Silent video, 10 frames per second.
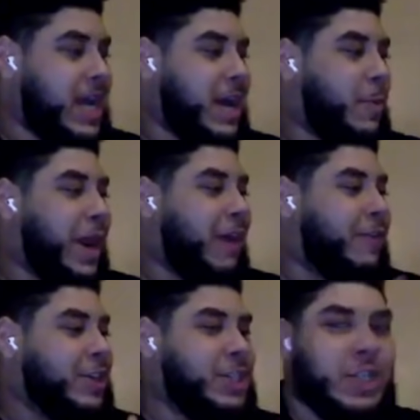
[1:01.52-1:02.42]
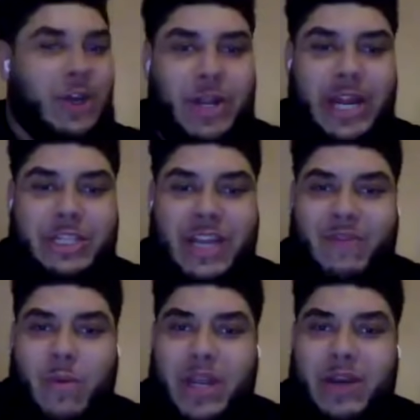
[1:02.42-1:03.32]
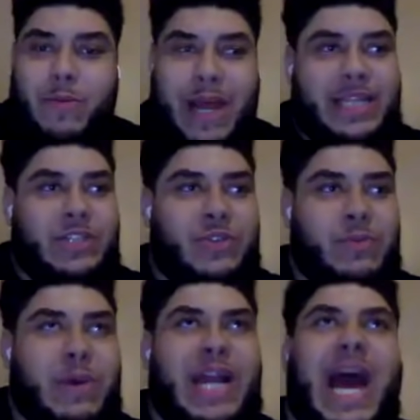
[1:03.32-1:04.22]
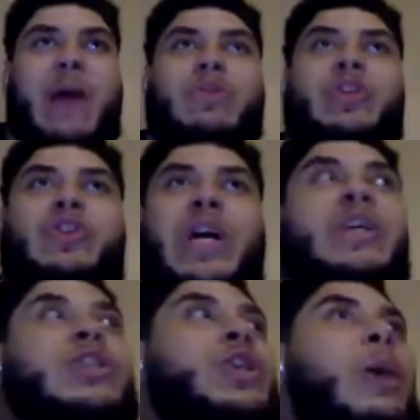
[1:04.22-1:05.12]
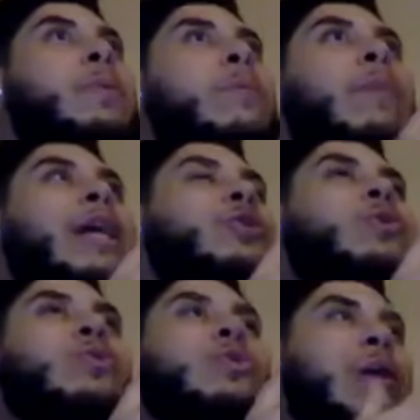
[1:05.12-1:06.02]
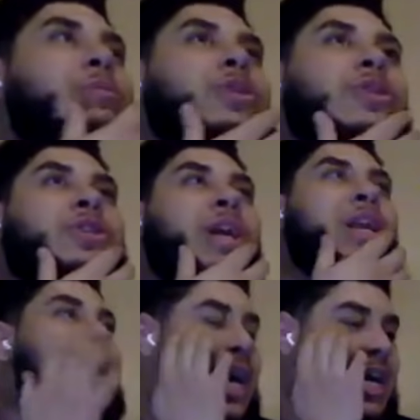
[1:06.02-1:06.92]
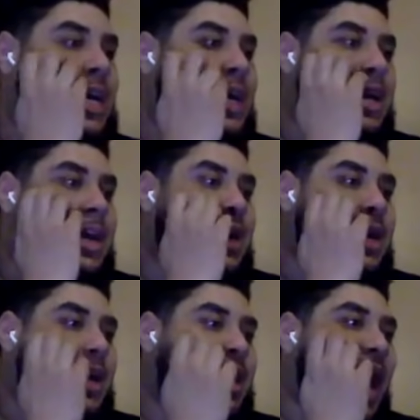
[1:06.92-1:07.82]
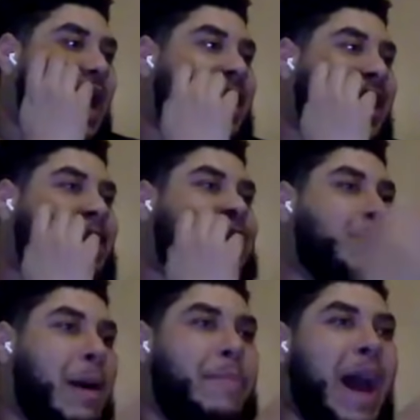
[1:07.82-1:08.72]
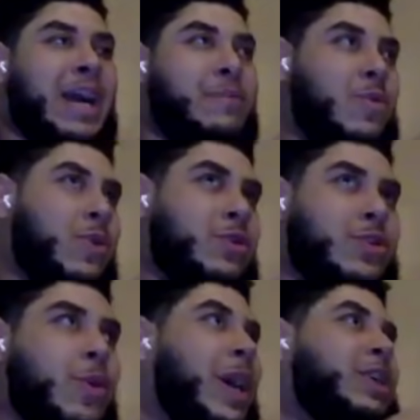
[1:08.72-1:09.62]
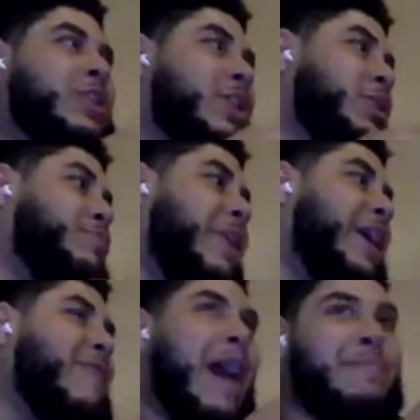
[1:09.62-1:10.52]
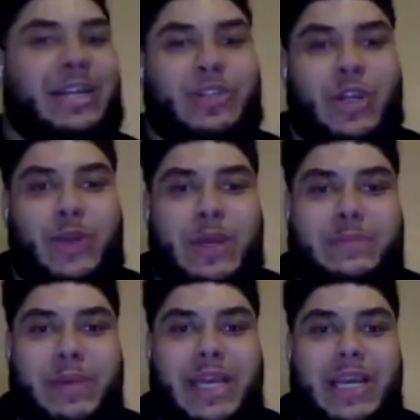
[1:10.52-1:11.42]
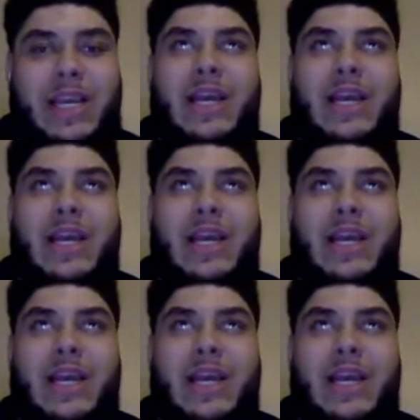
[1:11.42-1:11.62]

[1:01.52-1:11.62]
when I first used to go there, they used to have a one little practice room, and I was just trying to sharpen my tools. I was just trying to like get into my bag more. So I used to just bring grind beats on a USB